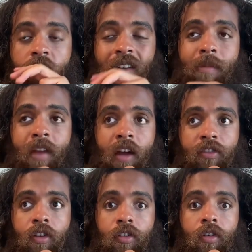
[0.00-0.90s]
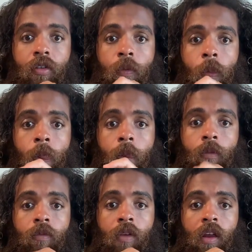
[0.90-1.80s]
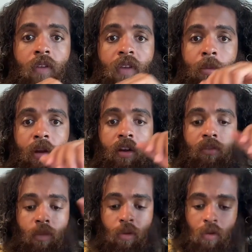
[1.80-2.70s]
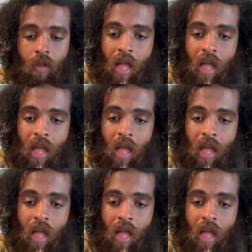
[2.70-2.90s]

Family Guy's good too. I like Family Guy as well.